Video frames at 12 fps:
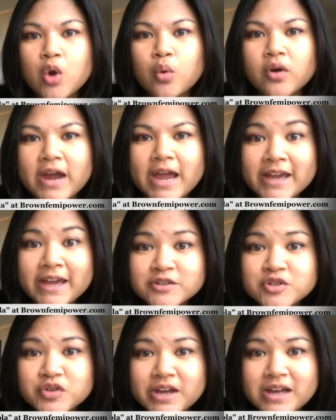where
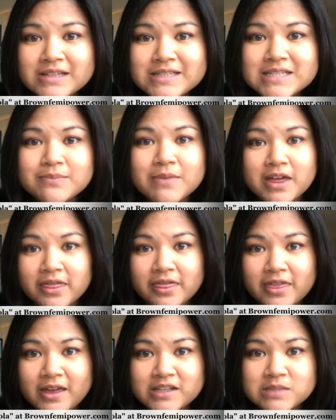Andrea
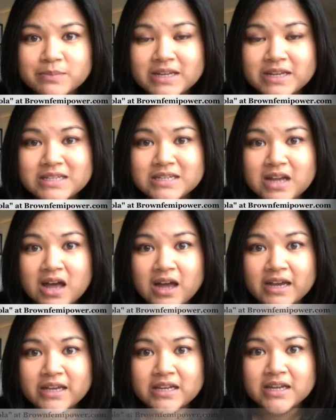Smith has been
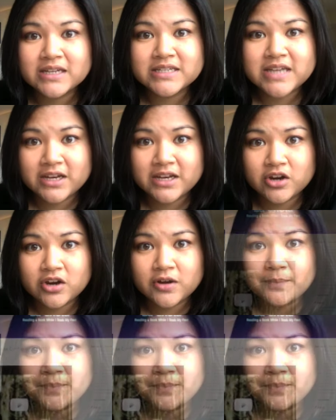denied tenure.